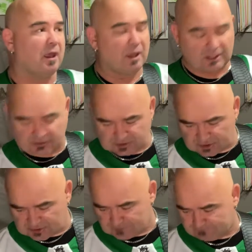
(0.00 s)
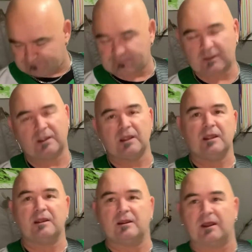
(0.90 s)
It's just,
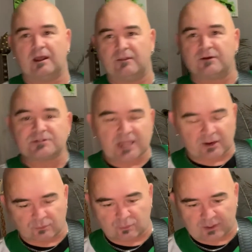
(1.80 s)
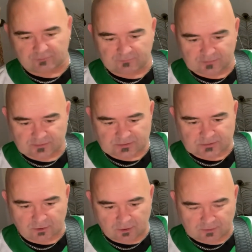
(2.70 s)
there's that riff in the
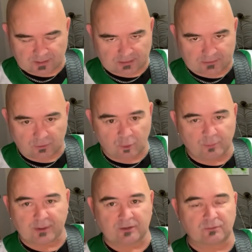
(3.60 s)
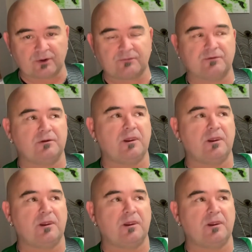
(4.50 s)
song, that little opening riff.